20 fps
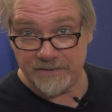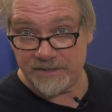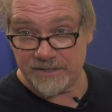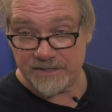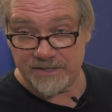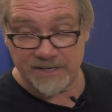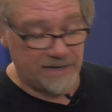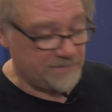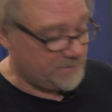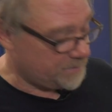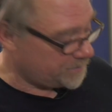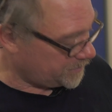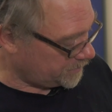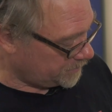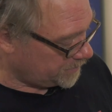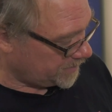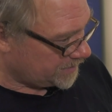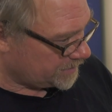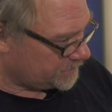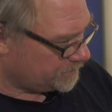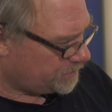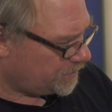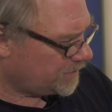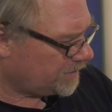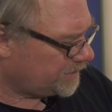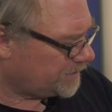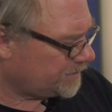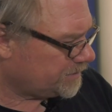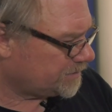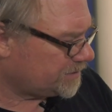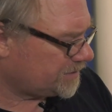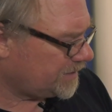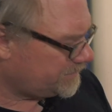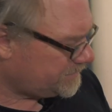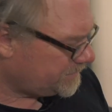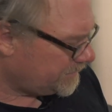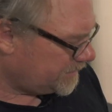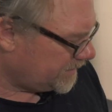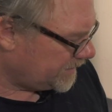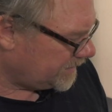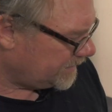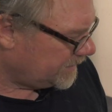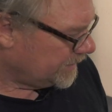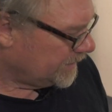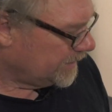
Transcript: it's savable, we can put a little stuff on it